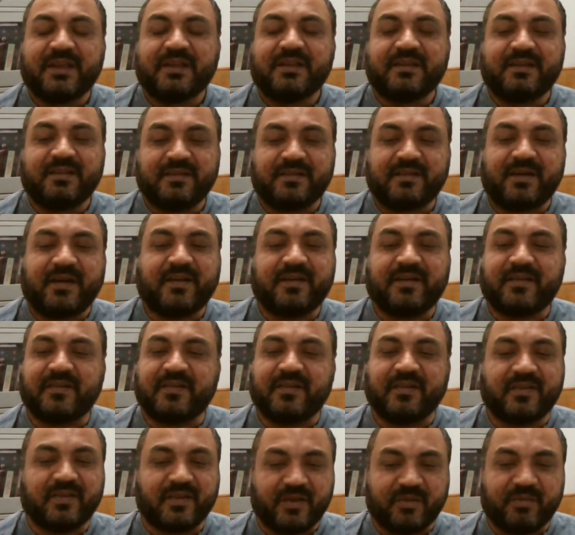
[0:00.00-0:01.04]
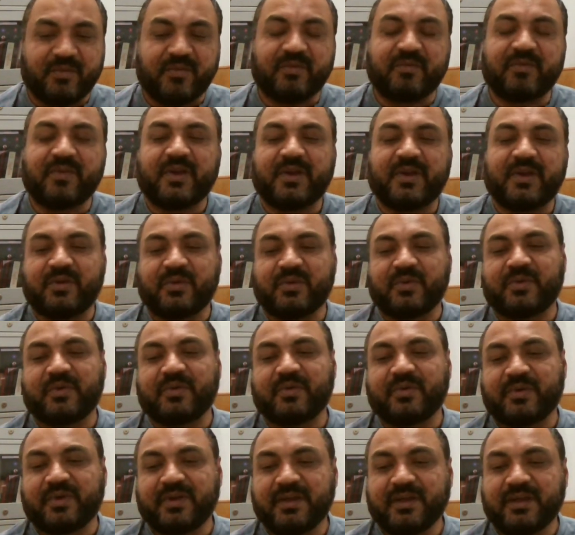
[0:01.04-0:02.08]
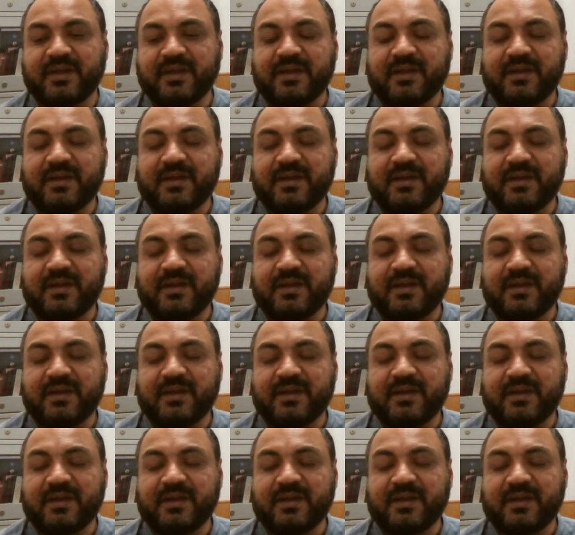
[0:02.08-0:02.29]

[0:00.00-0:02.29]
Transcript: These writers deserve, in fact, your okay,